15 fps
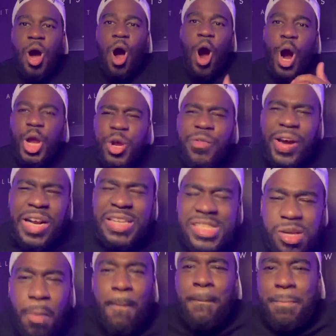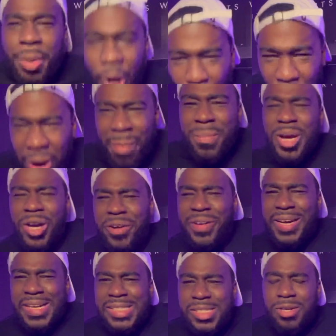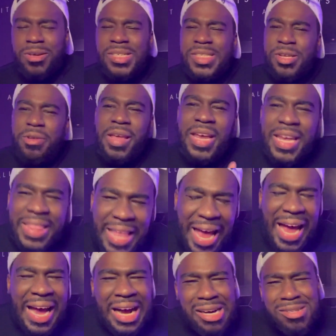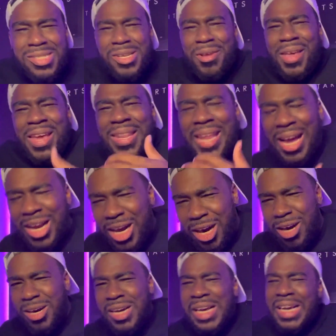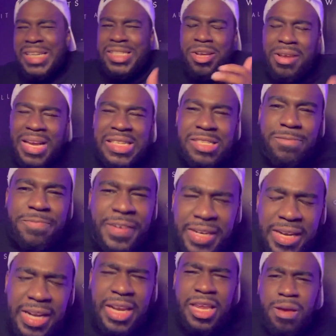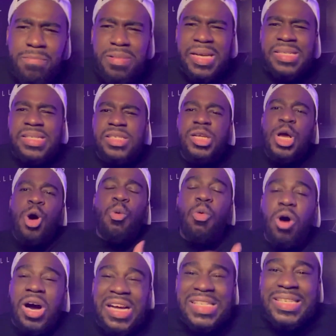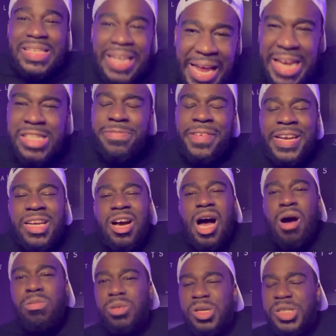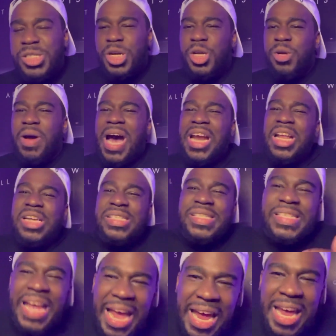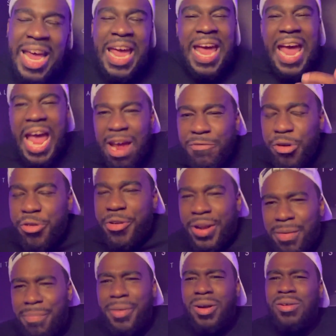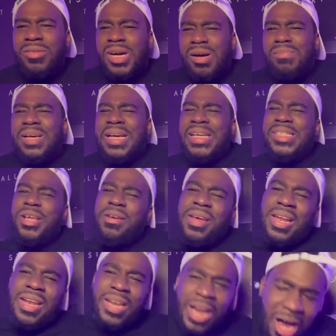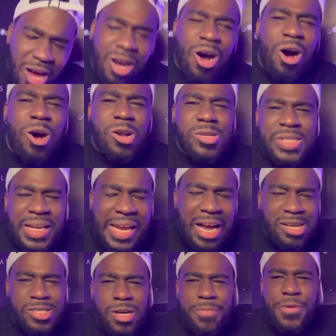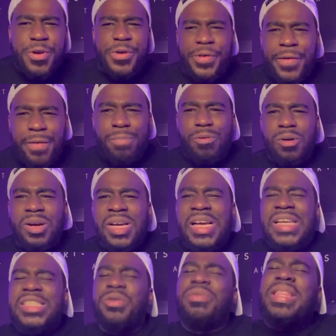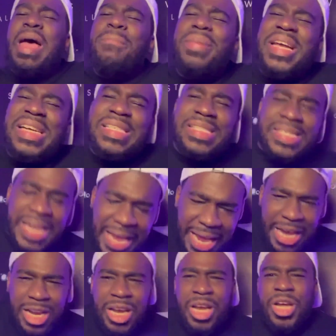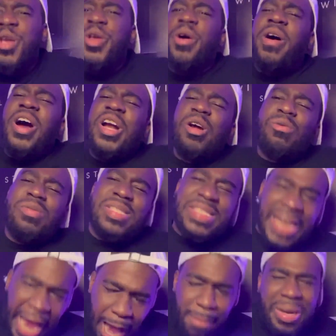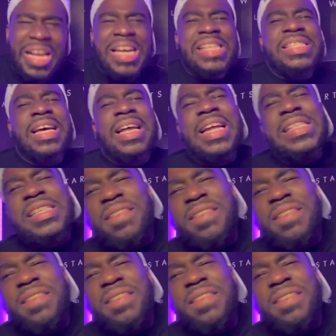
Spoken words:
Are you ready to blow up your credit score so you can get that house, so you can get that car, so you can get some funding in your business? Well, in today's video, I'm going to show you how to set every credit bureau up so you can knock all those accounts off your credit report. So with that being said, you already know what time it is. Let's get